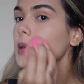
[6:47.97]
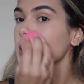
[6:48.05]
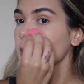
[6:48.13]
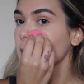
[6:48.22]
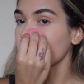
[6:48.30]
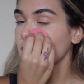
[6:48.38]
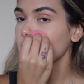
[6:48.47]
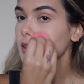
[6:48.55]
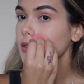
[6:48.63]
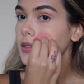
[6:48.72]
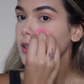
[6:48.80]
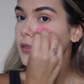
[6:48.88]
So we're not
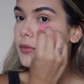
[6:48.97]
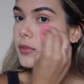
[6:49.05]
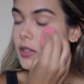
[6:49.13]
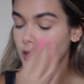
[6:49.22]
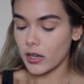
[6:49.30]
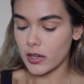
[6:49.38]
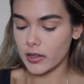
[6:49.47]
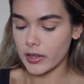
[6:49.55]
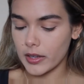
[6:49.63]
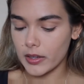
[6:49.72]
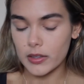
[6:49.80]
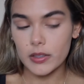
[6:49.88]
doing a full-on
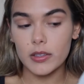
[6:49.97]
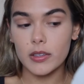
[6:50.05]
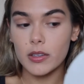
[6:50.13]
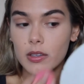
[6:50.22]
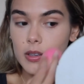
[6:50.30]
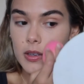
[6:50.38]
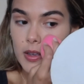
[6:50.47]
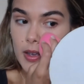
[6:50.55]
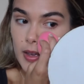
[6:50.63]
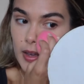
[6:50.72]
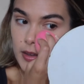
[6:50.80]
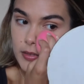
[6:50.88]
like
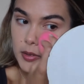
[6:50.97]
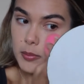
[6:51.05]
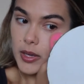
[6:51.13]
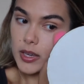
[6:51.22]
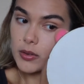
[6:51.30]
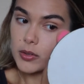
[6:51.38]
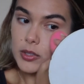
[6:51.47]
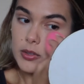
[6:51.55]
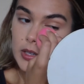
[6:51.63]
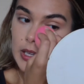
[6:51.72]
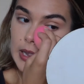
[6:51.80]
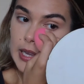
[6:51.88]
heavy bake, we're
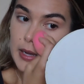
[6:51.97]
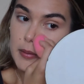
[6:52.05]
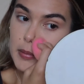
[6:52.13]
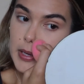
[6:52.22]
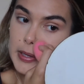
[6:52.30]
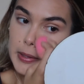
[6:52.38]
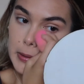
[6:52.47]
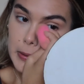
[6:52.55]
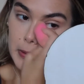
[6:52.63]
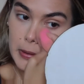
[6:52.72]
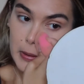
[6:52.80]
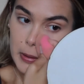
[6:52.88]
doing a light bake.
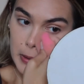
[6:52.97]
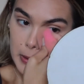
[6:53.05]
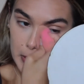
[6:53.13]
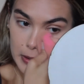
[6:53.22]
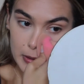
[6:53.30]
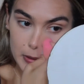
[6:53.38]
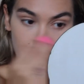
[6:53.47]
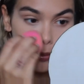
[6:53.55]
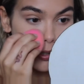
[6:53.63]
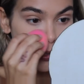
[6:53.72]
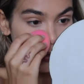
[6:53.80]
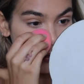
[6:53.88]
I'm gonna
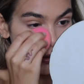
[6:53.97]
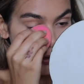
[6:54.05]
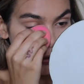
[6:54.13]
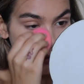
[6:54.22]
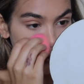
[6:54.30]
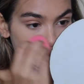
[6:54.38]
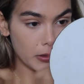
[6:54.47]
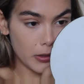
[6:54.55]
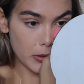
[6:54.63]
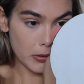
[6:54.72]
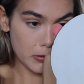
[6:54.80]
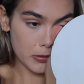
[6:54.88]
put it along the
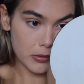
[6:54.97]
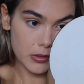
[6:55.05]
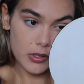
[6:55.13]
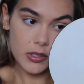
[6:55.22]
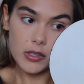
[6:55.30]
nose